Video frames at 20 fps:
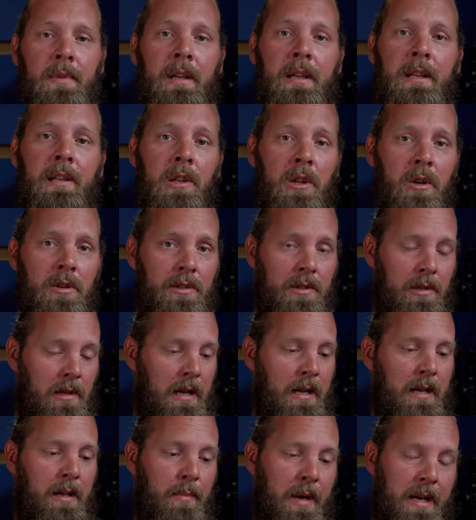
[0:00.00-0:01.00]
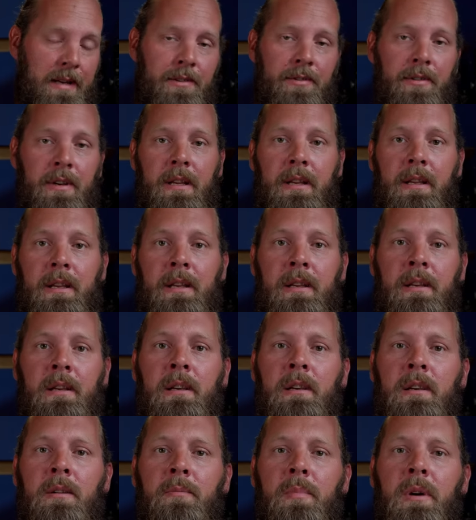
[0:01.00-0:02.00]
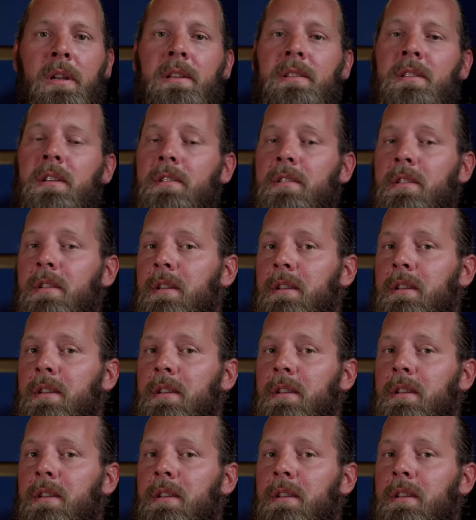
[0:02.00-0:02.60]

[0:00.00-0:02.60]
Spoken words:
It looks like a battery, but it doesn't